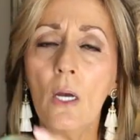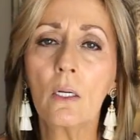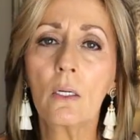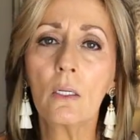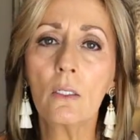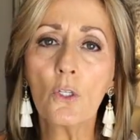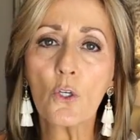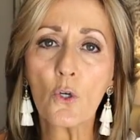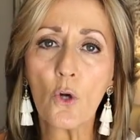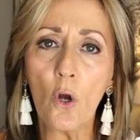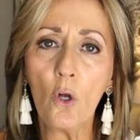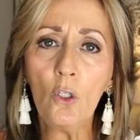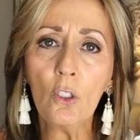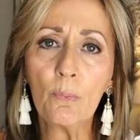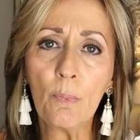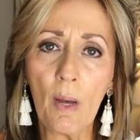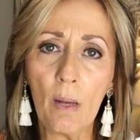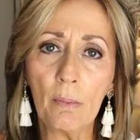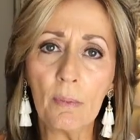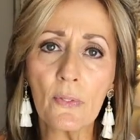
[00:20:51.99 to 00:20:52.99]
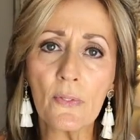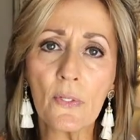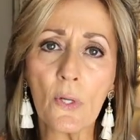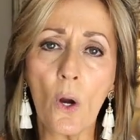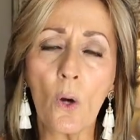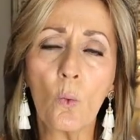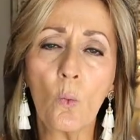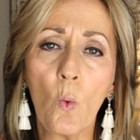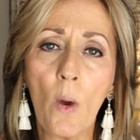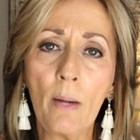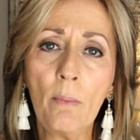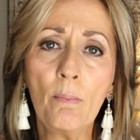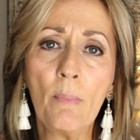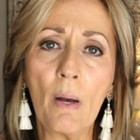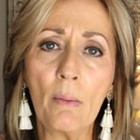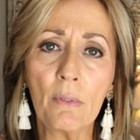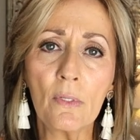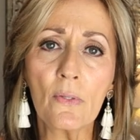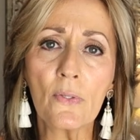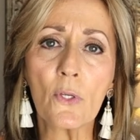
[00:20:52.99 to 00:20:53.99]
Controlled bubbles are when
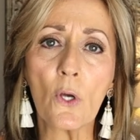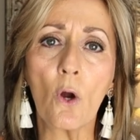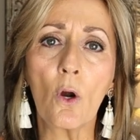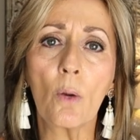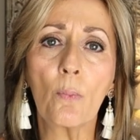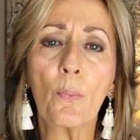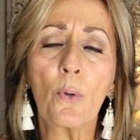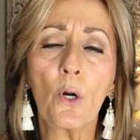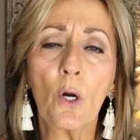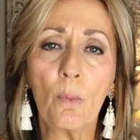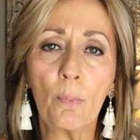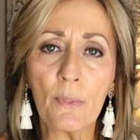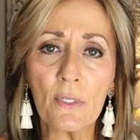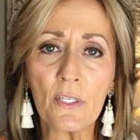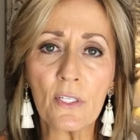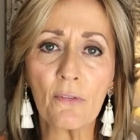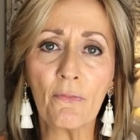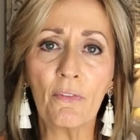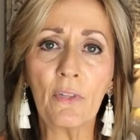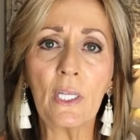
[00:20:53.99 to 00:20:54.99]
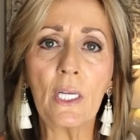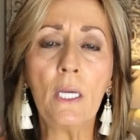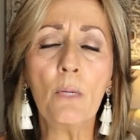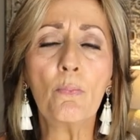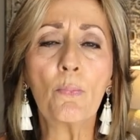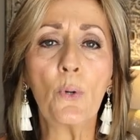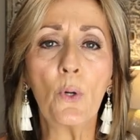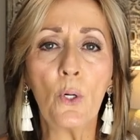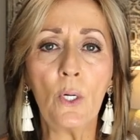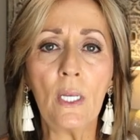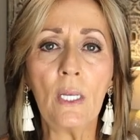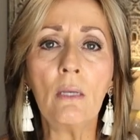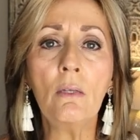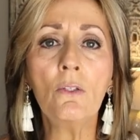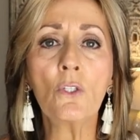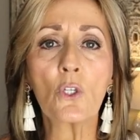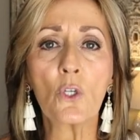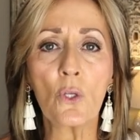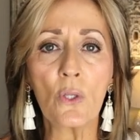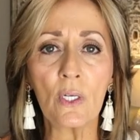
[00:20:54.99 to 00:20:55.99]
bubbles are purposefully put
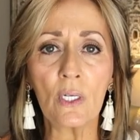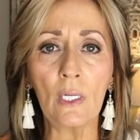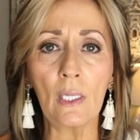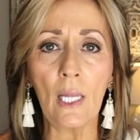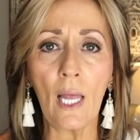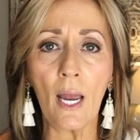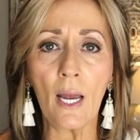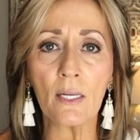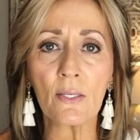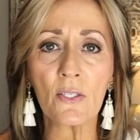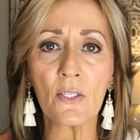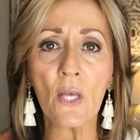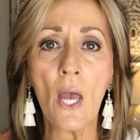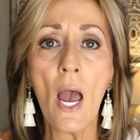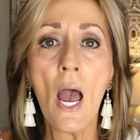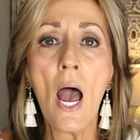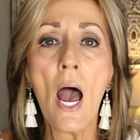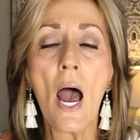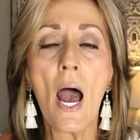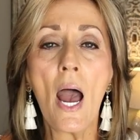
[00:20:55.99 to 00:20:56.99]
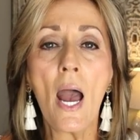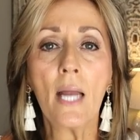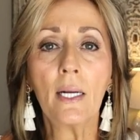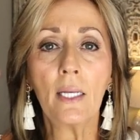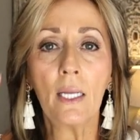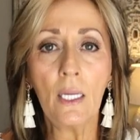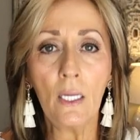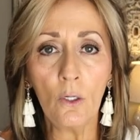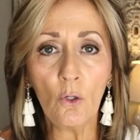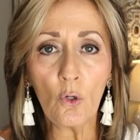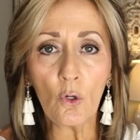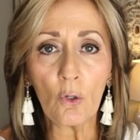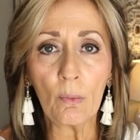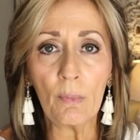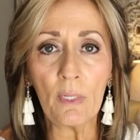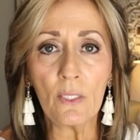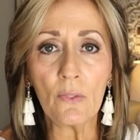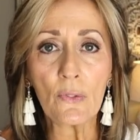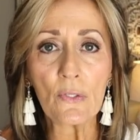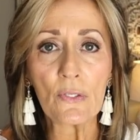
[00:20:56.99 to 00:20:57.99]
into the glass at
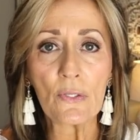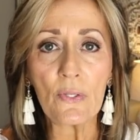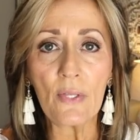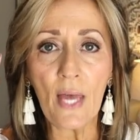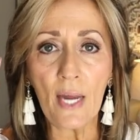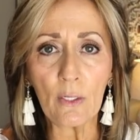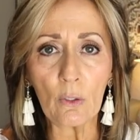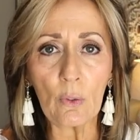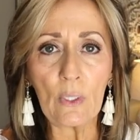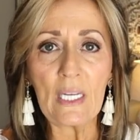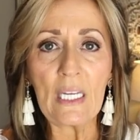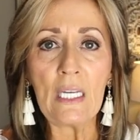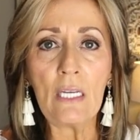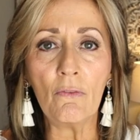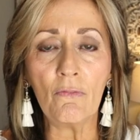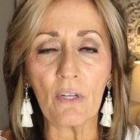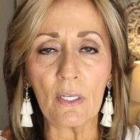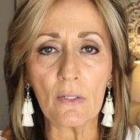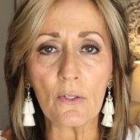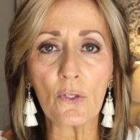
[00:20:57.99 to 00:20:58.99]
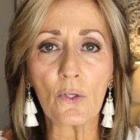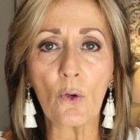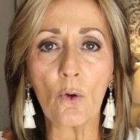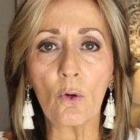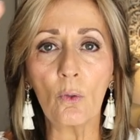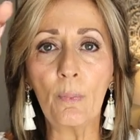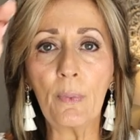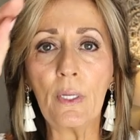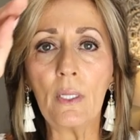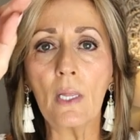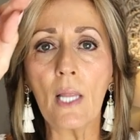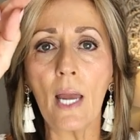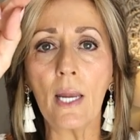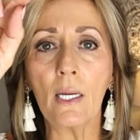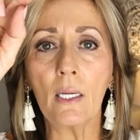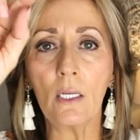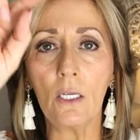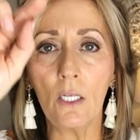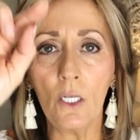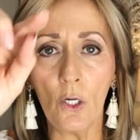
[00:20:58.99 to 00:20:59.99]
increments that are even. So it'll be
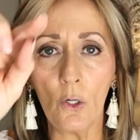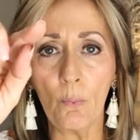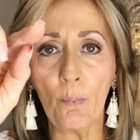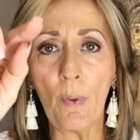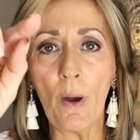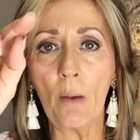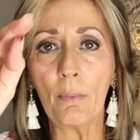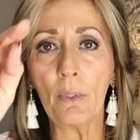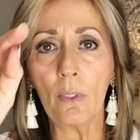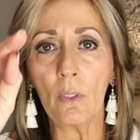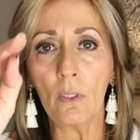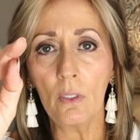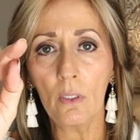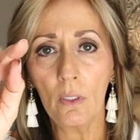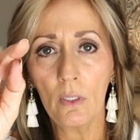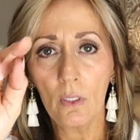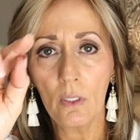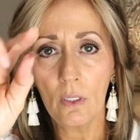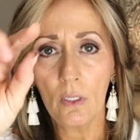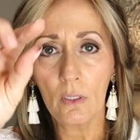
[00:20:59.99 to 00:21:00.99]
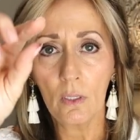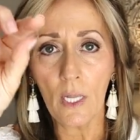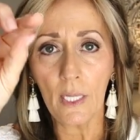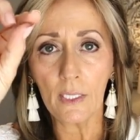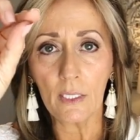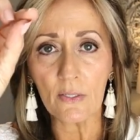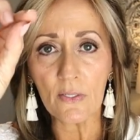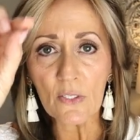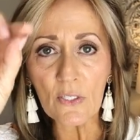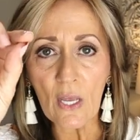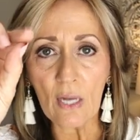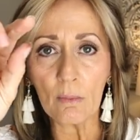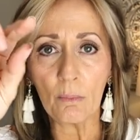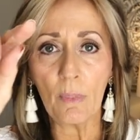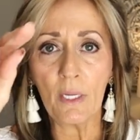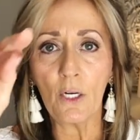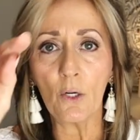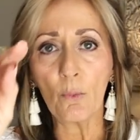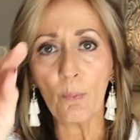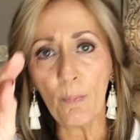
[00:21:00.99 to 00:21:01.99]
like, you know, bubble, like a
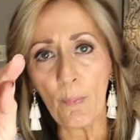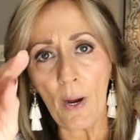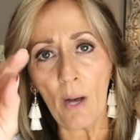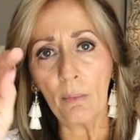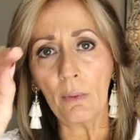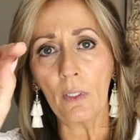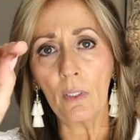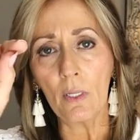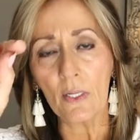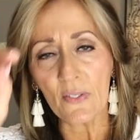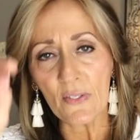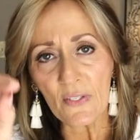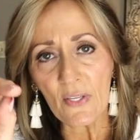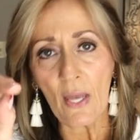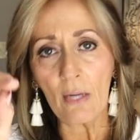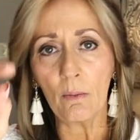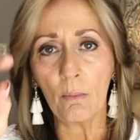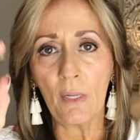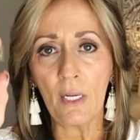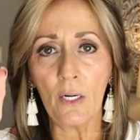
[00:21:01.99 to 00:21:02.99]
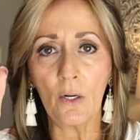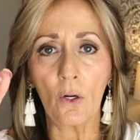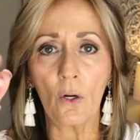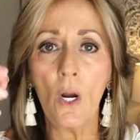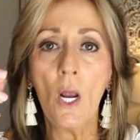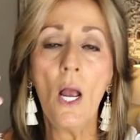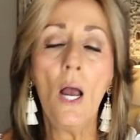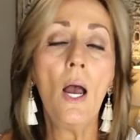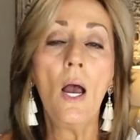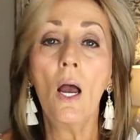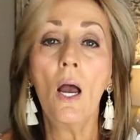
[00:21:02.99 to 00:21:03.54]
centimeter, bubble a centimeter.